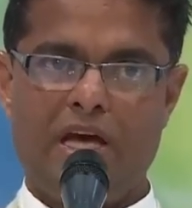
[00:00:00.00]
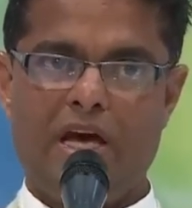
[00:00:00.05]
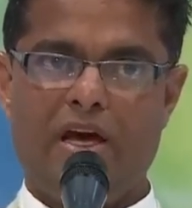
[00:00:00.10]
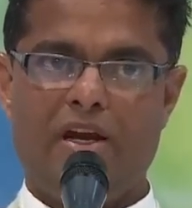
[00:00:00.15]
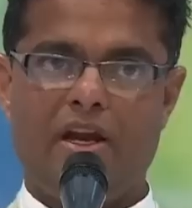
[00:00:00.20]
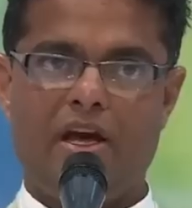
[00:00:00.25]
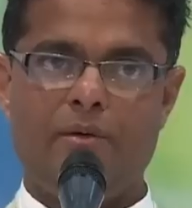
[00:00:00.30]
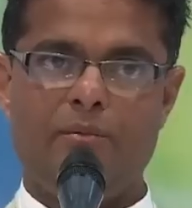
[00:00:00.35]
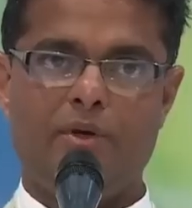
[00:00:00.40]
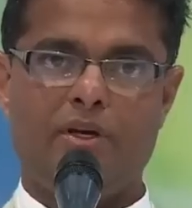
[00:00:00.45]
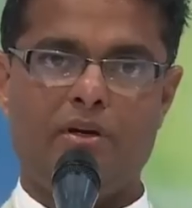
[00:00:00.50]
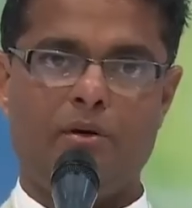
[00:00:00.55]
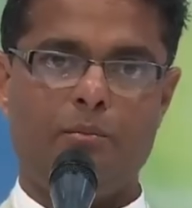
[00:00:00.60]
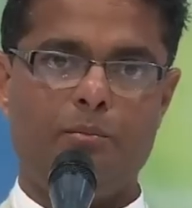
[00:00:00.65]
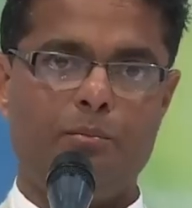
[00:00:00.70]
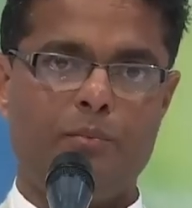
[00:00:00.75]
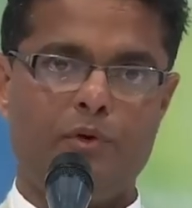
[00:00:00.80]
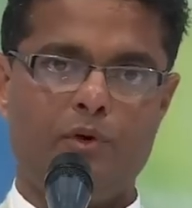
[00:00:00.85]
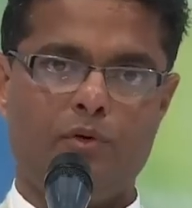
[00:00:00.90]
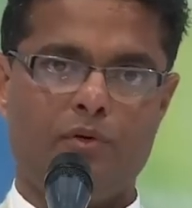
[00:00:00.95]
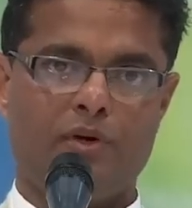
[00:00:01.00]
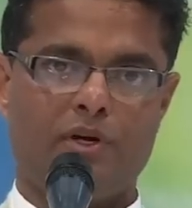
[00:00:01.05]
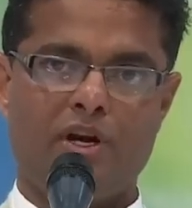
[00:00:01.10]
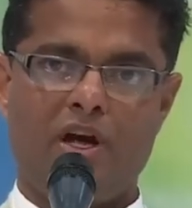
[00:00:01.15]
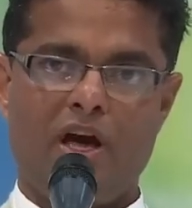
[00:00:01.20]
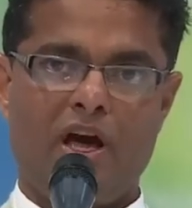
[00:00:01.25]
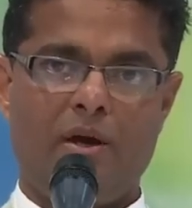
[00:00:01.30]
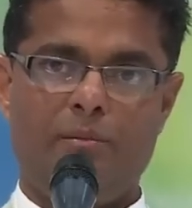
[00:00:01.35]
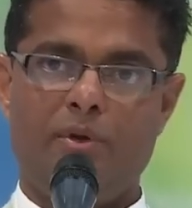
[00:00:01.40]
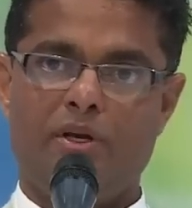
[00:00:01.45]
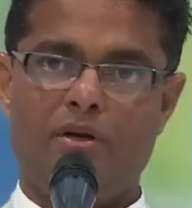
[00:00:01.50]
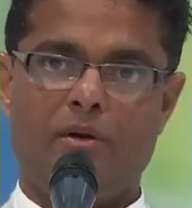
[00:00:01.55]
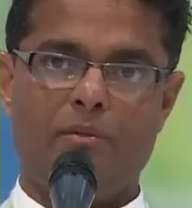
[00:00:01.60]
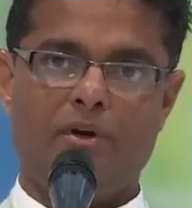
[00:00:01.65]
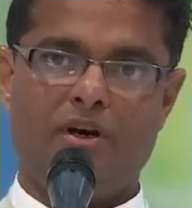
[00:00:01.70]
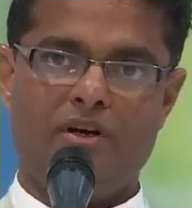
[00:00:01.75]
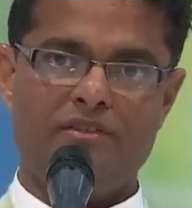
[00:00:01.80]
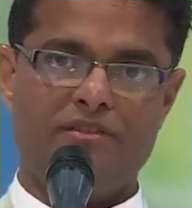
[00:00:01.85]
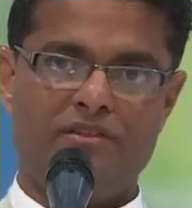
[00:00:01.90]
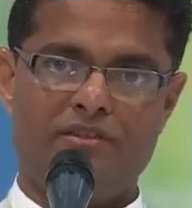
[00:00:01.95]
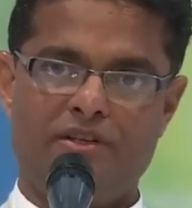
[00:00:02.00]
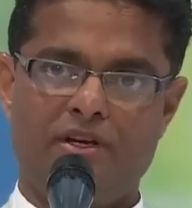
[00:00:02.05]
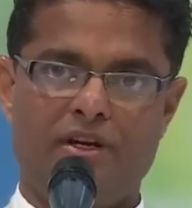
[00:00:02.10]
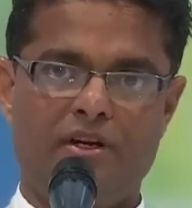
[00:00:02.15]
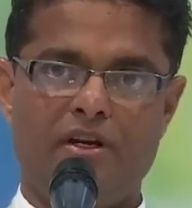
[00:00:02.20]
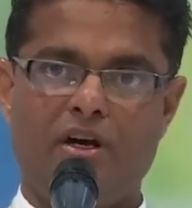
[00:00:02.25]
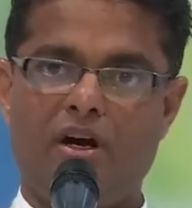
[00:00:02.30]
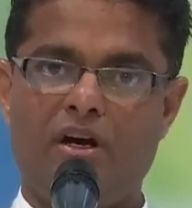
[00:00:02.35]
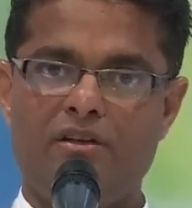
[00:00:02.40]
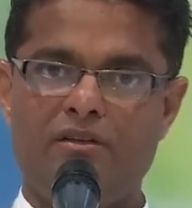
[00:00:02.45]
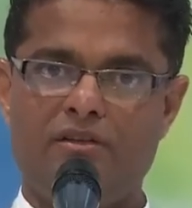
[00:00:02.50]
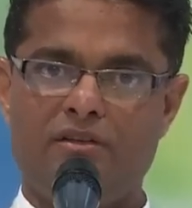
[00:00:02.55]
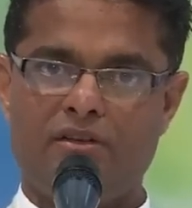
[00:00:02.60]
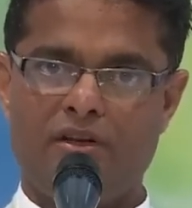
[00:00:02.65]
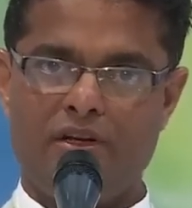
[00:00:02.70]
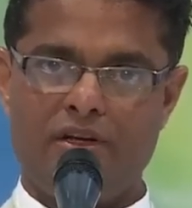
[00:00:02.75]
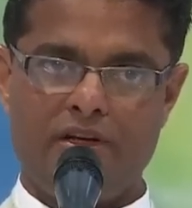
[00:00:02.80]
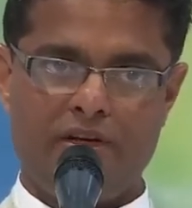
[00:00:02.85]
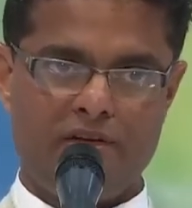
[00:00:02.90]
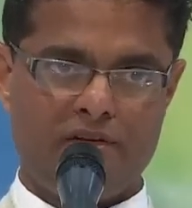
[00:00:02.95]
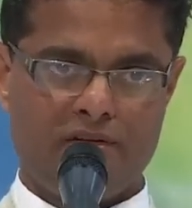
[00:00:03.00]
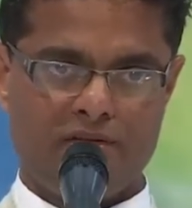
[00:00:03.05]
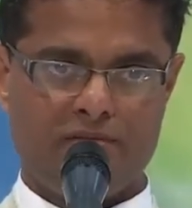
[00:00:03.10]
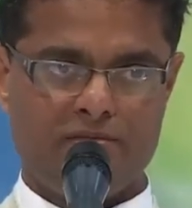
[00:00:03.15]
And I become pure, I become unstained, unsullied